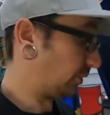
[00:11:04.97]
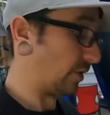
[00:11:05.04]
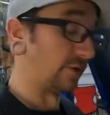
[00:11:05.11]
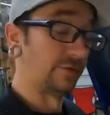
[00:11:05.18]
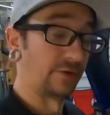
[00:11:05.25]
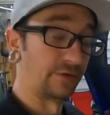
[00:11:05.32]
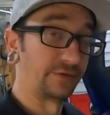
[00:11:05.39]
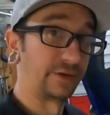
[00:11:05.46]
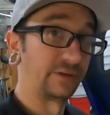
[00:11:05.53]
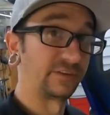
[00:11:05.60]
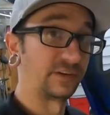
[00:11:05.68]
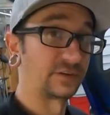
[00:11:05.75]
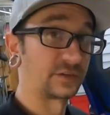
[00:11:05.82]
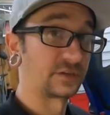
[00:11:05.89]
other than the
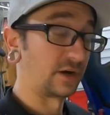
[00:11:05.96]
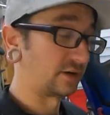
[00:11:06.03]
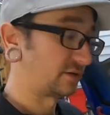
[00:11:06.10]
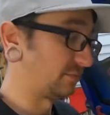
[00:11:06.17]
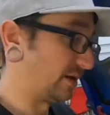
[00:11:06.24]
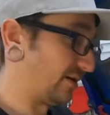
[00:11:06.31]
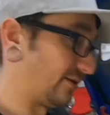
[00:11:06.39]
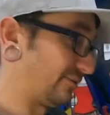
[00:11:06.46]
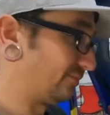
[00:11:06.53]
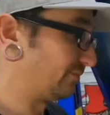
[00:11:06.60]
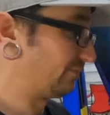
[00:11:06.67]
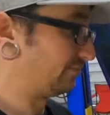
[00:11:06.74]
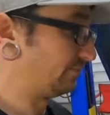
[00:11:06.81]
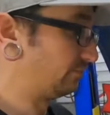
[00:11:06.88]
things I just talked about,
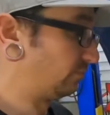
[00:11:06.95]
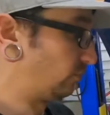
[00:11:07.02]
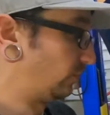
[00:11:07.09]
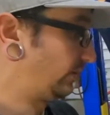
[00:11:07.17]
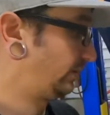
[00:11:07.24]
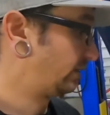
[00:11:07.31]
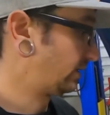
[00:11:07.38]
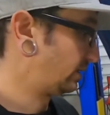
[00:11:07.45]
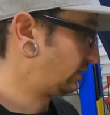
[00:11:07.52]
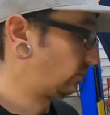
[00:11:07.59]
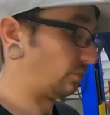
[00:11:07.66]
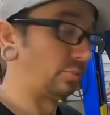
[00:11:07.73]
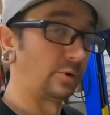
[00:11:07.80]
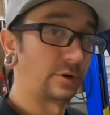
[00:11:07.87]

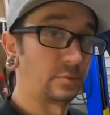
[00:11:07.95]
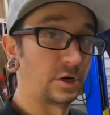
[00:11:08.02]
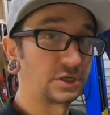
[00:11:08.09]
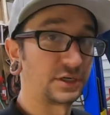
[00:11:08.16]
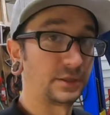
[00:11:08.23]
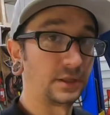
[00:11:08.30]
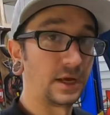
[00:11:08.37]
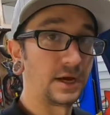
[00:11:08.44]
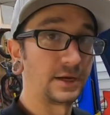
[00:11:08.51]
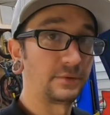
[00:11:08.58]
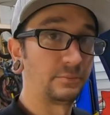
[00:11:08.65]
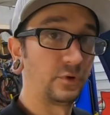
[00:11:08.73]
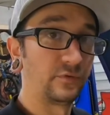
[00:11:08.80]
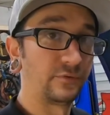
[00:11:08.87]
we're pretty much in
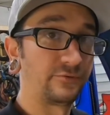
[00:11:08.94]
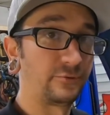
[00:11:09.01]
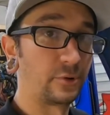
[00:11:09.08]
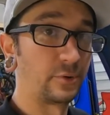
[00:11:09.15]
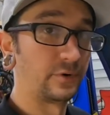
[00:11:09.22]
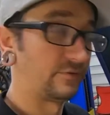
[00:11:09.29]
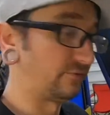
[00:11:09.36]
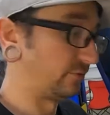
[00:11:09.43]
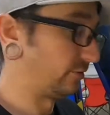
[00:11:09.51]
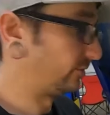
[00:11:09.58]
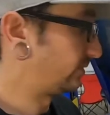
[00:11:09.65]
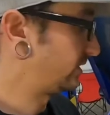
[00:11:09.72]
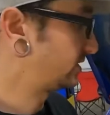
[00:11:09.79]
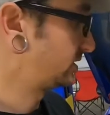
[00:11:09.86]
line moving forward for the
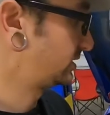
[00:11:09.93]
rest of the